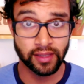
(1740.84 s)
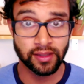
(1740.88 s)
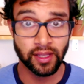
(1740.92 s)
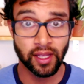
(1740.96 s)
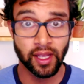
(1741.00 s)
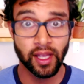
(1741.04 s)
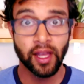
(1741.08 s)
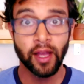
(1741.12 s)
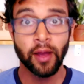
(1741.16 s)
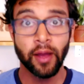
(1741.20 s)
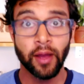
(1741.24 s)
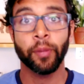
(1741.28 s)
it,
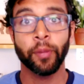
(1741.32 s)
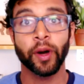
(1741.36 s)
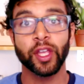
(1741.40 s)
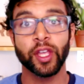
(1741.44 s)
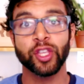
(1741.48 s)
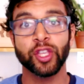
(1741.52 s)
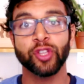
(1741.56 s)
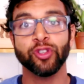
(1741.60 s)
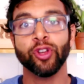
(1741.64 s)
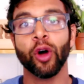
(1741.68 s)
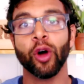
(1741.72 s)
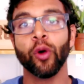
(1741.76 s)

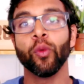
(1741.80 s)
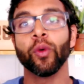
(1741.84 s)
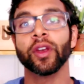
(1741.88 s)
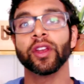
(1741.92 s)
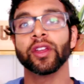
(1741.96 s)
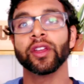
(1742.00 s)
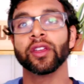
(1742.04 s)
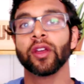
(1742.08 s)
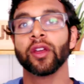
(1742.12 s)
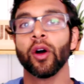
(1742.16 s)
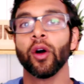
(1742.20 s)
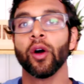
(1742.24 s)
but you don't
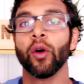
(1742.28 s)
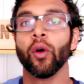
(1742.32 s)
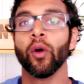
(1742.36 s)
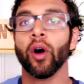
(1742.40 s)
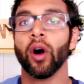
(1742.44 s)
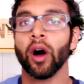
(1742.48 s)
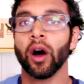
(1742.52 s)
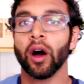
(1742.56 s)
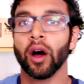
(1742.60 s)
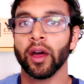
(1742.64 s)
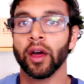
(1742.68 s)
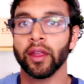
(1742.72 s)
want
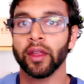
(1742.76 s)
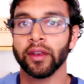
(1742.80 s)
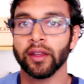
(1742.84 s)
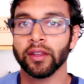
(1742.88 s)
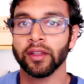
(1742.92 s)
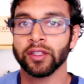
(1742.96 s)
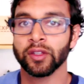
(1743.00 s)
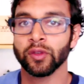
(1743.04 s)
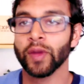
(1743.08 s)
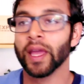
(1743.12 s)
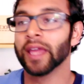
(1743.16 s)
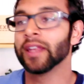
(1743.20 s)
to
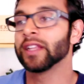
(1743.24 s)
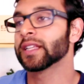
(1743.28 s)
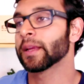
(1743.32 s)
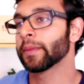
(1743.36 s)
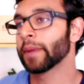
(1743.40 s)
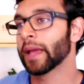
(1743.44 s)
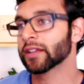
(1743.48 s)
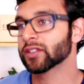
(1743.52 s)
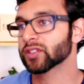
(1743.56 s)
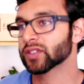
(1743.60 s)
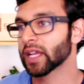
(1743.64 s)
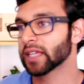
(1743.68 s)
do any
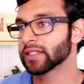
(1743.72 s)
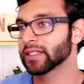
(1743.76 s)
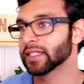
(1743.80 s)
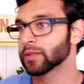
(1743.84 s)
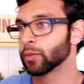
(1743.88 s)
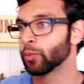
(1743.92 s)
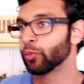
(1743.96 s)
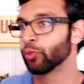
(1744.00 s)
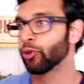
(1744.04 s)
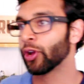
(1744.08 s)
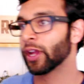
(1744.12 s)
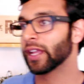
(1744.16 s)
type of exercise
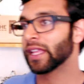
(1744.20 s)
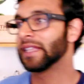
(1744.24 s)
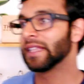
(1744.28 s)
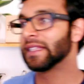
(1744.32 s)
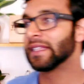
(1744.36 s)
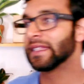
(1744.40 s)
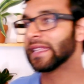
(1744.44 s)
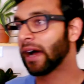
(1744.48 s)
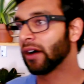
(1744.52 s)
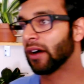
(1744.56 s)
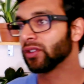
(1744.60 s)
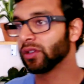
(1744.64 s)
that's
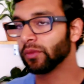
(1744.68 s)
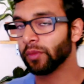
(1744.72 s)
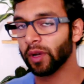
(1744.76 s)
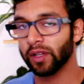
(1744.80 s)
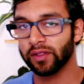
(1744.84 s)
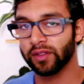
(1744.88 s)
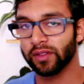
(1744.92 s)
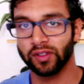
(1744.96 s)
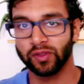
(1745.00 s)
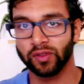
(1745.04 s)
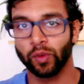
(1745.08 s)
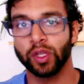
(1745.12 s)
breaking down your
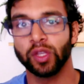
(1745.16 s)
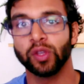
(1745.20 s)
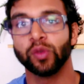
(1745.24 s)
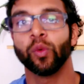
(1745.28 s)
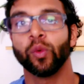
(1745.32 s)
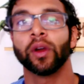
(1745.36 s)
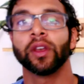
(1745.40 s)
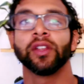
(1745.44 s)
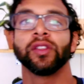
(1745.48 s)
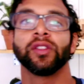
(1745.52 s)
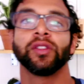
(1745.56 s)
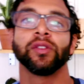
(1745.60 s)
muscles. What you
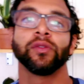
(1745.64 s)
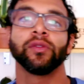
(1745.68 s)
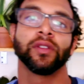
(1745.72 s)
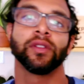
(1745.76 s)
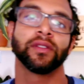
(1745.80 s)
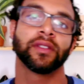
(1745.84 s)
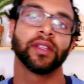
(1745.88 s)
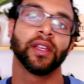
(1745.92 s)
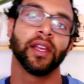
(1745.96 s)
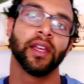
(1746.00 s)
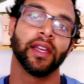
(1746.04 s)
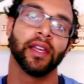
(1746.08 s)
want to do
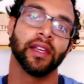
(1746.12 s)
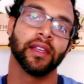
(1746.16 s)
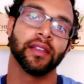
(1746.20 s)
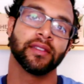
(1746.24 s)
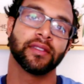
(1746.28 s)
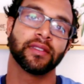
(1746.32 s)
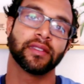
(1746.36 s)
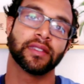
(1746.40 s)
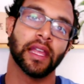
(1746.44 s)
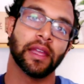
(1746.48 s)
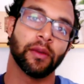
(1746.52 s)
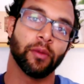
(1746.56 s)
is
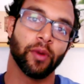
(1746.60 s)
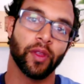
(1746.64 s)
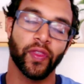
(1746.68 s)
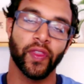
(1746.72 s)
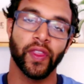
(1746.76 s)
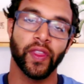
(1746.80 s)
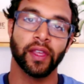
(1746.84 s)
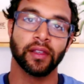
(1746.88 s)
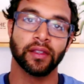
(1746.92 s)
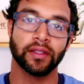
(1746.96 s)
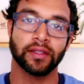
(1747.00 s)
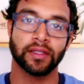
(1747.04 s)
stay with
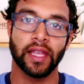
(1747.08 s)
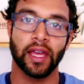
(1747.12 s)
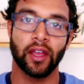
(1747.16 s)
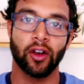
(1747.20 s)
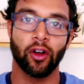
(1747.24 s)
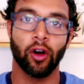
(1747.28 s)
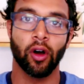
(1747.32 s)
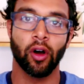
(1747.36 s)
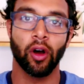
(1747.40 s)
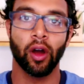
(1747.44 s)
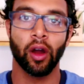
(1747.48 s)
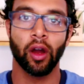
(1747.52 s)
things that
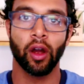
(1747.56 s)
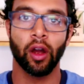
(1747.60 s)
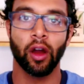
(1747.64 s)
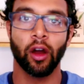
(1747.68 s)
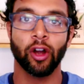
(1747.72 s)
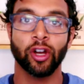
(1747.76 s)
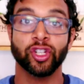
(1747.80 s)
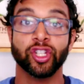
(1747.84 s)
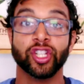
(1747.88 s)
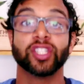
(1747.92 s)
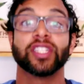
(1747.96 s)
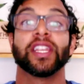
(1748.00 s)

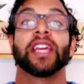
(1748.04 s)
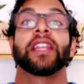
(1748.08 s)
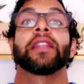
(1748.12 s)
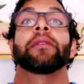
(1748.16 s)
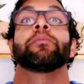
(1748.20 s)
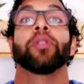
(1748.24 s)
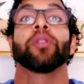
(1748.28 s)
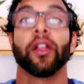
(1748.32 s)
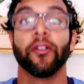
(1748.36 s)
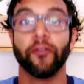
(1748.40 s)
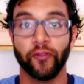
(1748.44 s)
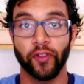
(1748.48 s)
are just
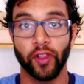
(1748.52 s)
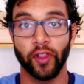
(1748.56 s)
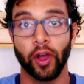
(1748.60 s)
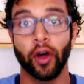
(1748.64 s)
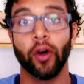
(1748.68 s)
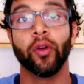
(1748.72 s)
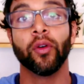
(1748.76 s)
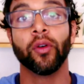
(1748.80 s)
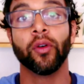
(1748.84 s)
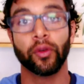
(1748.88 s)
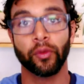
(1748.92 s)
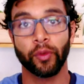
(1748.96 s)
getting blood
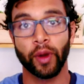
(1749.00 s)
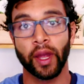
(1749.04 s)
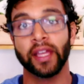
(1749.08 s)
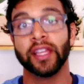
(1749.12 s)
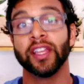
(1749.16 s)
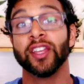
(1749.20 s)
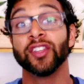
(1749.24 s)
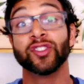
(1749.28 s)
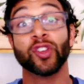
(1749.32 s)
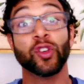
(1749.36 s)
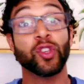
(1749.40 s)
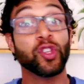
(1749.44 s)
flow,
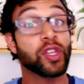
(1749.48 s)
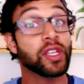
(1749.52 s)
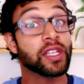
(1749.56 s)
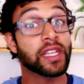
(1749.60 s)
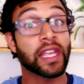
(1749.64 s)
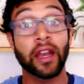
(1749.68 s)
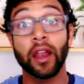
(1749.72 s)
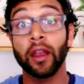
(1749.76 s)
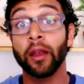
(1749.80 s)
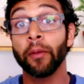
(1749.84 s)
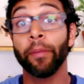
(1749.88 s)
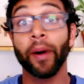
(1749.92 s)
right? So you can
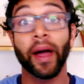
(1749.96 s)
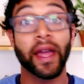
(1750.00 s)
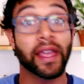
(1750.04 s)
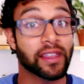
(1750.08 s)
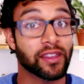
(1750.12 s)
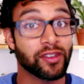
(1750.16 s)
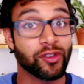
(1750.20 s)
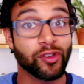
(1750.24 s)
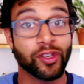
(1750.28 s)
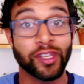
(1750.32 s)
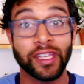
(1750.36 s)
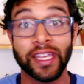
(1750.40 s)
get on a
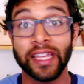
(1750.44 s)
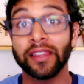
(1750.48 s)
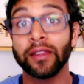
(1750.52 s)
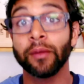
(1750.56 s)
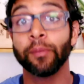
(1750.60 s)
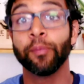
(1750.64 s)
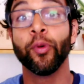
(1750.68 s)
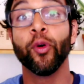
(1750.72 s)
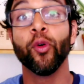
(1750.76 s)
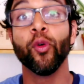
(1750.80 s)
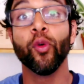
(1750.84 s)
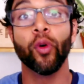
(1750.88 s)
bike, you can get in a
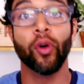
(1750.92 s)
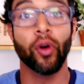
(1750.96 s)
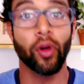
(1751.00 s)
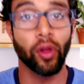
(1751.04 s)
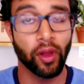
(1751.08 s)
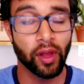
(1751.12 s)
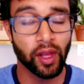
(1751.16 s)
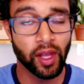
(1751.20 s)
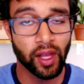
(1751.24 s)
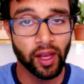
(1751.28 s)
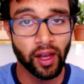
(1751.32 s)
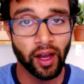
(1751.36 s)

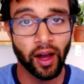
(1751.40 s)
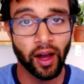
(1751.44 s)
pool,